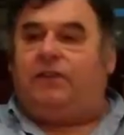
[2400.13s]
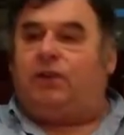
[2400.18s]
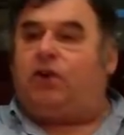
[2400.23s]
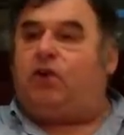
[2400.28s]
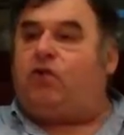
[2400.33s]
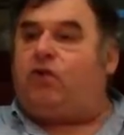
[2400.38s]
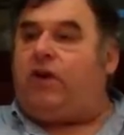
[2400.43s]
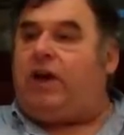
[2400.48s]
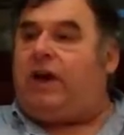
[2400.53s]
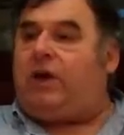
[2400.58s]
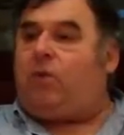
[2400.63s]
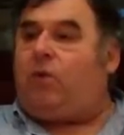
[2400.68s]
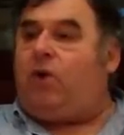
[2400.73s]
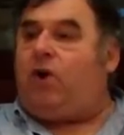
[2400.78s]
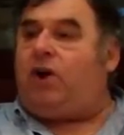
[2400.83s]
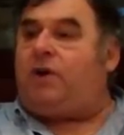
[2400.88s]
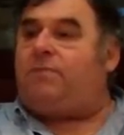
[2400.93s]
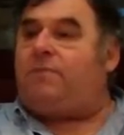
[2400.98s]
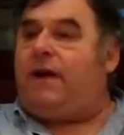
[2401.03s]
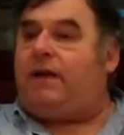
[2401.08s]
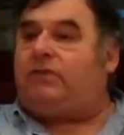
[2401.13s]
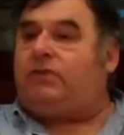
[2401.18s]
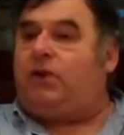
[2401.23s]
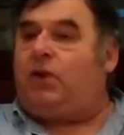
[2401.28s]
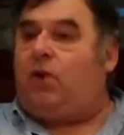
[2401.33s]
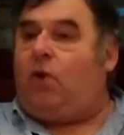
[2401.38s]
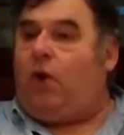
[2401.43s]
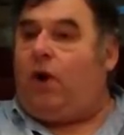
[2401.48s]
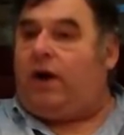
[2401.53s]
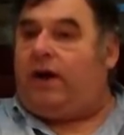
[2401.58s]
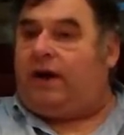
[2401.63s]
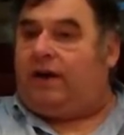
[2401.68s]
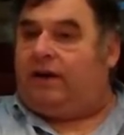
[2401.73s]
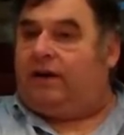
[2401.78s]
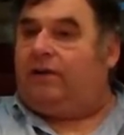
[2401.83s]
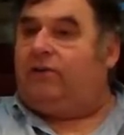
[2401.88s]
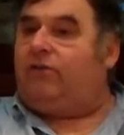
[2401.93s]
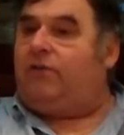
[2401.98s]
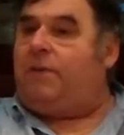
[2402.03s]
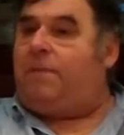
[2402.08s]
The Greek word
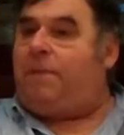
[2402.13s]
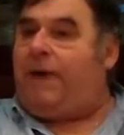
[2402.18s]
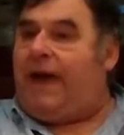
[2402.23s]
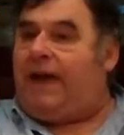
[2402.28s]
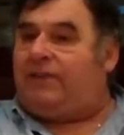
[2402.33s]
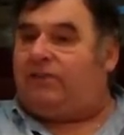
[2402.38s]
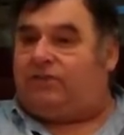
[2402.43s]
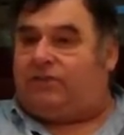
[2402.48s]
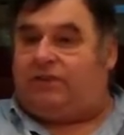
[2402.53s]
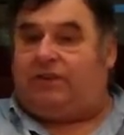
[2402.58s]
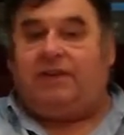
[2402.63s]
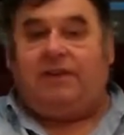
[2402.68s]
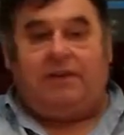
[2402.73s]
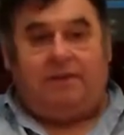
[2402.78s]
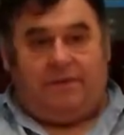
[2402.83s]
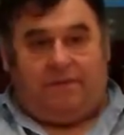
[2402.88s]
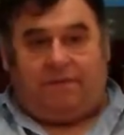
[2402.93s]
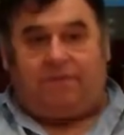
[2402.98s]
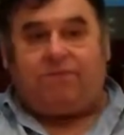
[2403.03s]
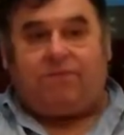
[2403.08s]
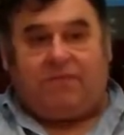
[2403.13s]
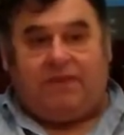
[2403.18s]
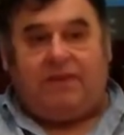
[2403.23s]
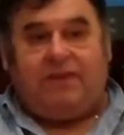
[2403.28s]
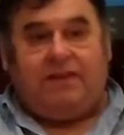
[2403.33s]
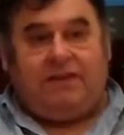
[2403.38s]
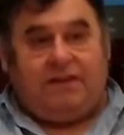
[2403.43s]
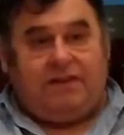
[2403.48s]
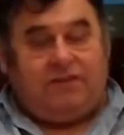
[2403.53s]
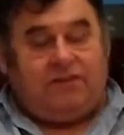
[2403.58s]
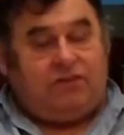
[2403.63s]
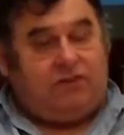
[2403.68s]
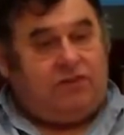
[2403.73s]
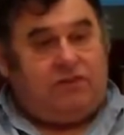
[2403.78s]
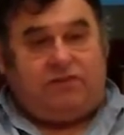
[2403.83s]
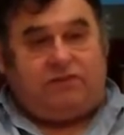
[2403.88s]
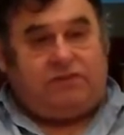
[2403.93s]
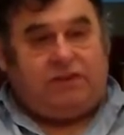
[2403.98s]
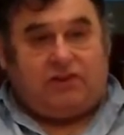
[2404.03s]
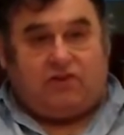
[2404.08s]
metanoia, repent,
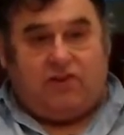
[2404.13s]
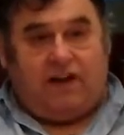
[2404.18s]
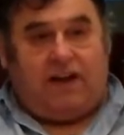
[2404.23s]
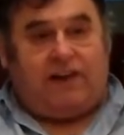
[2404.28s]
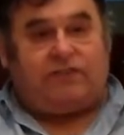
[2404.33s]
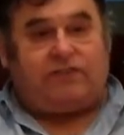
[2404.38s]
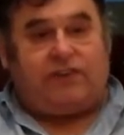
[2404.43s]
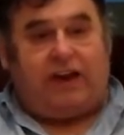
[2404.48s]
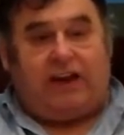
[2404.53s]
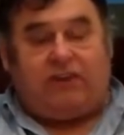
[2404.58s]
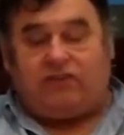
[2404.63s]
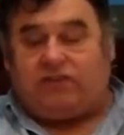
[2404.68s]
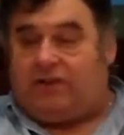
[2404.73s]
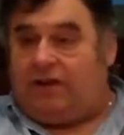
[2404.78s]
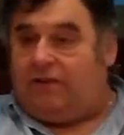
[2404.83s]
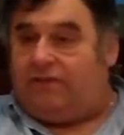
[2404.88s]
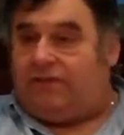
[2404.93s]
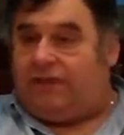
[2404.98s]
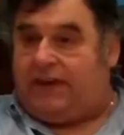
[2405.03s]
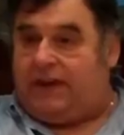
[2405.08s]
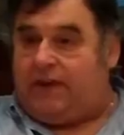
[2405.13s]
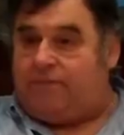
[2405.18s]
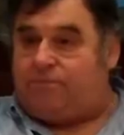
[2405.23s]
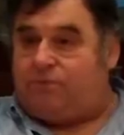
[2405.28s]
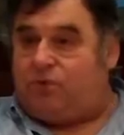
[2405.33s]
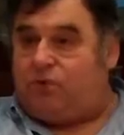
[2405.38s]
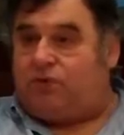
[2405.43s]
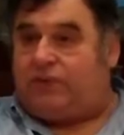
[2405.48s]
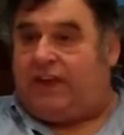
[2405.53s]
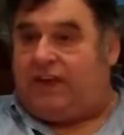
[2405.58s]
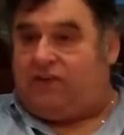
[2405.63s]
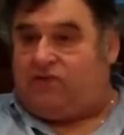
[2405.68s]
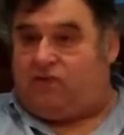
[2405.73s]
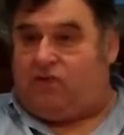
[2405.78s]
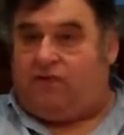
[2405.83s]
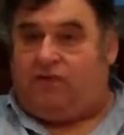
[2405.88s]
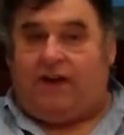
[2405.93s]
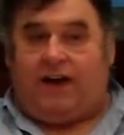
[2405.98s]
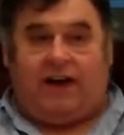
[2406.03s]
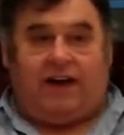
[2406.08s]
is the translation of the Hebrew
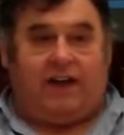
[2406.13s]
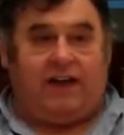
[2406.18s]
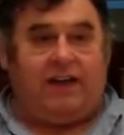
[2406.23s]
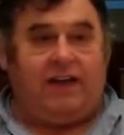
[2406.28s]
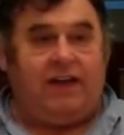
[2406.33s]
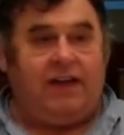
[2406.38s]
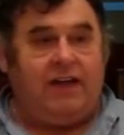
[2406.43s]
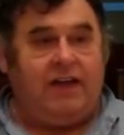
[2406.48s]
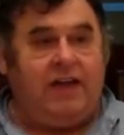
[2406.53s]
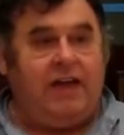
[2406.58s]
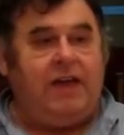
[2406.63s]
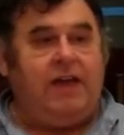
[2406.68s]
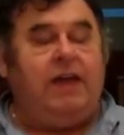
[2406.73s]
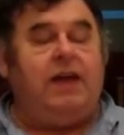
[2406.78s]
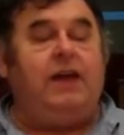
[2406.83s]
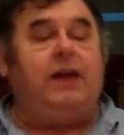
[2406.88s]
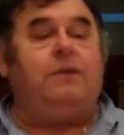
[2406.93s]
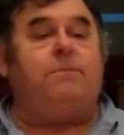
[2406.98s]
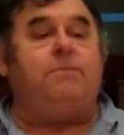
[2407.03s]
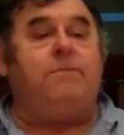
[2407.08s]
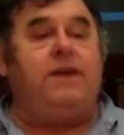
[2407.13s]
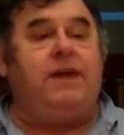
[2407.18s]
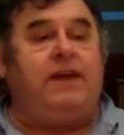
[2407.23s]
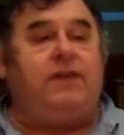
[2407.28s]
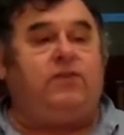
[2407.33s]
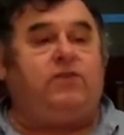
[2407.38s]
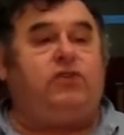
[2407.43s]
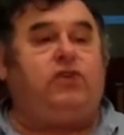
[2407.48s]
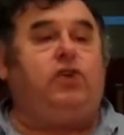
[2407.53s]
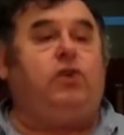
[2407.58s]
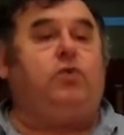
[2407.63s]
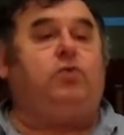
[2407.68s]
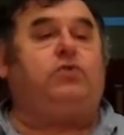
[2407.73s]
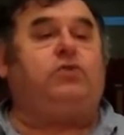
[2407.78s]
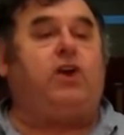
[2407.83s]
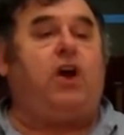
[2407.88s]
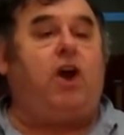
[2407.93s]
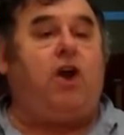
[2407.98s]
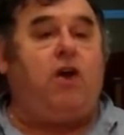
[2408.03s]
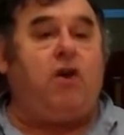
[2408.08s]
teshuvah. It means you
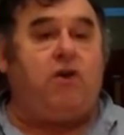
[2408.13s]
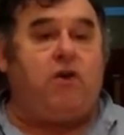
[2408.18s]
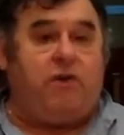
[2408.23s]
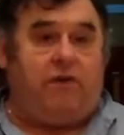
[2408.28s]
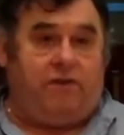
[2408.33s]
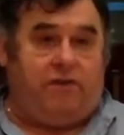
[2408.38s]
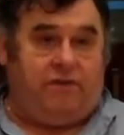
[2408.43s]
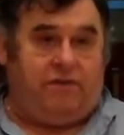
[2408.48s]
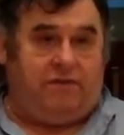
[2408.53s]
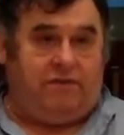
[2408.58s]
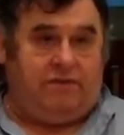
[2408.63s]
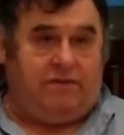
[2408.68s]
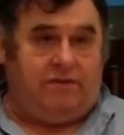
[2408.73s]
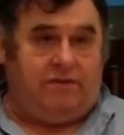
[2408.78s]
turn.